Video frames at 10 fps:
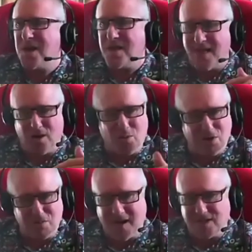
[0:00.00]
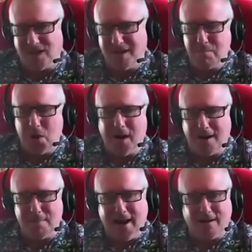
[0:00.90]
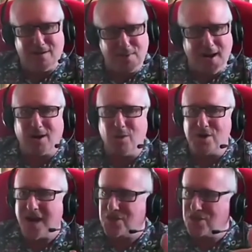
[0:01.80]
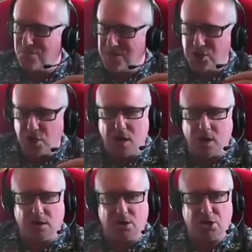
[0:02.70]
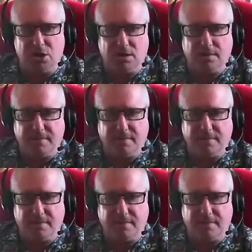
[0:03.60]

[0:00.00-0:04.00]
they're automatically buying a power pack, which has to be charged.